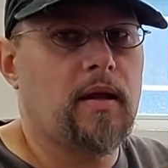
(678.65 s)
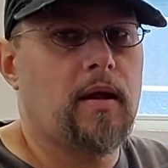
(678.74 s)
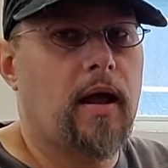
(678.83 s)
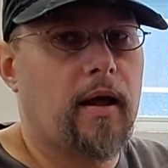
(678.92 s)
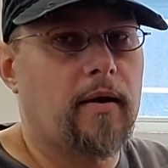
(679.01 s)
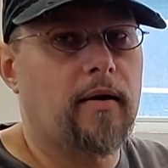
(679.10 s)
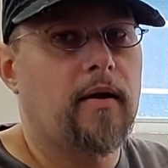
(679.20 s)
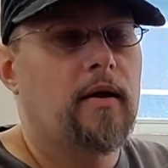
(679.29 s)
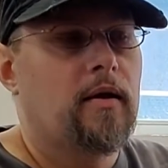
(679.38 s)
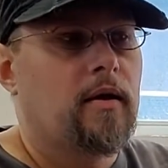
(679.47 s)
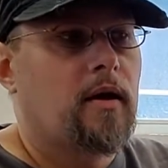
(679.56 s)
And
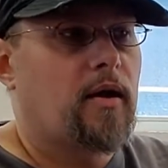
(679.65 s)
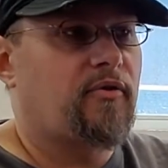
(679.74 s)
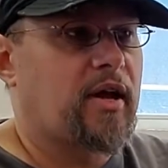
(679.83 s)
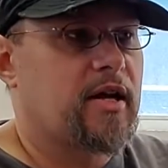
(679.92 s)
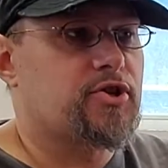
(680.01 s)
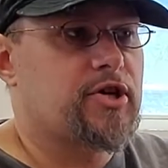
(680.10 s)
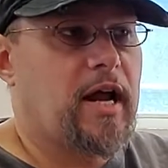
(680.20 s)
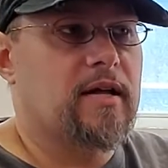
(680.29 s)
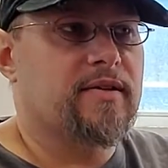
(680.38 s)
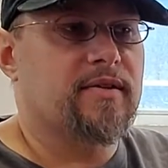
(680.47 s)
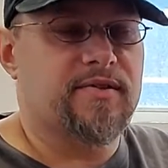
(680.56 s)
if I get a
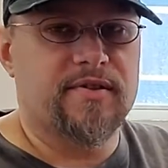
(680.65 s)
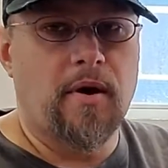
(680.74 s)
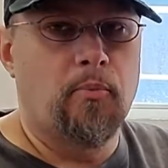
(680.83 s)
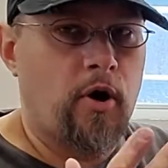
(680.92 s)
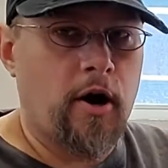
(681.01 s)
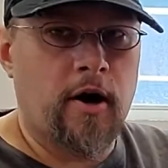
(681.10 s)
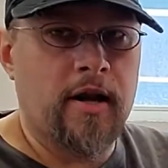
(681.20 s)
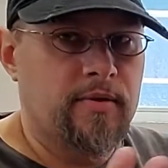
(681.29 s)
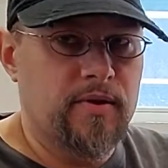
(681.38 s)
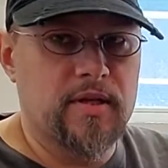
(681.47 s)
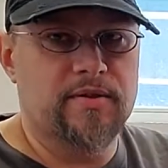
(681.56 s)
chance somewhere
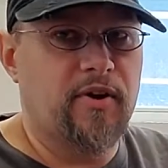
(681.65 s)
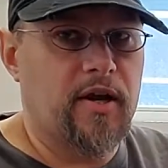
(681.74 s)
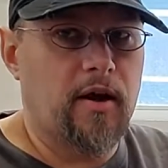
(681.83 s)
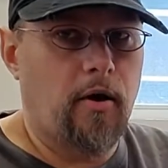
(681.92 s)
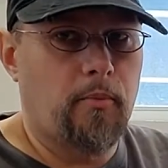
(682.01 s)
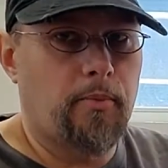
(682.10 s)
in this video,